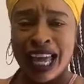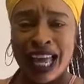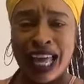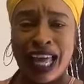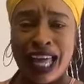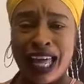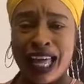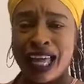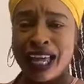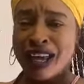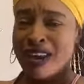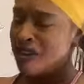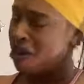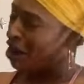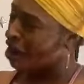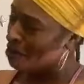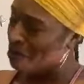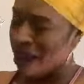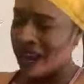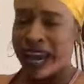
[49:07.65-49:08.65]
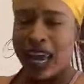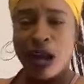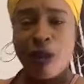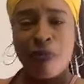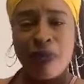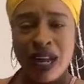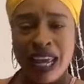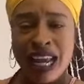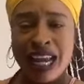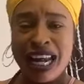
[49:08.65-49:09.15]
Huh? I might
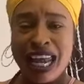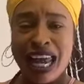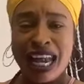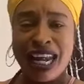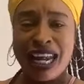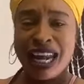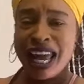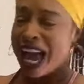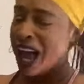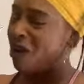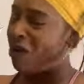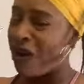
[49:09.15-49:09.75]
end up in England.